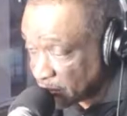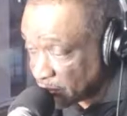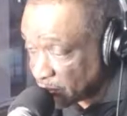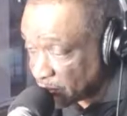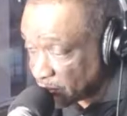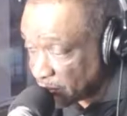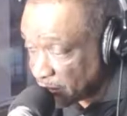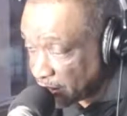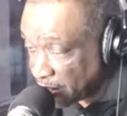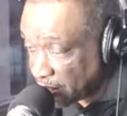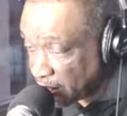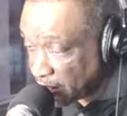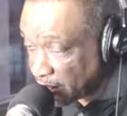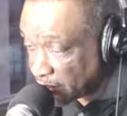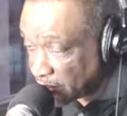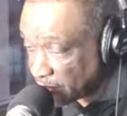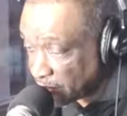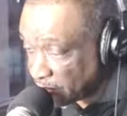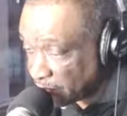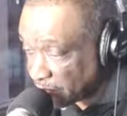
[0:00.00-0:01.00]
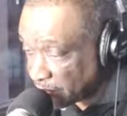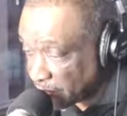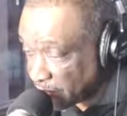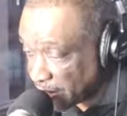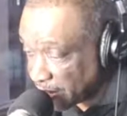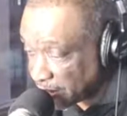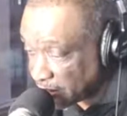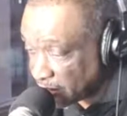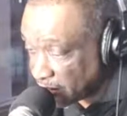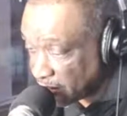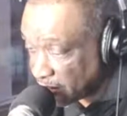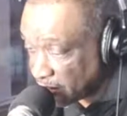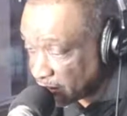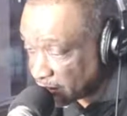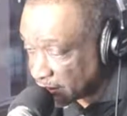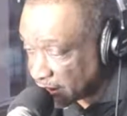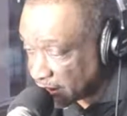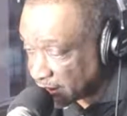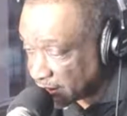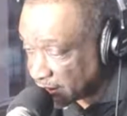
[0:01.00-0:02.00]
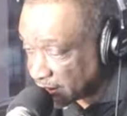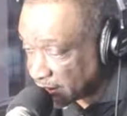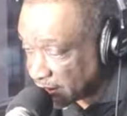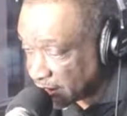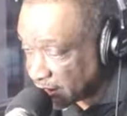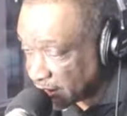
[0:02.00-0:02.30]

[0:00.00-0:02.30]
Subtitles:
We are grooving right along and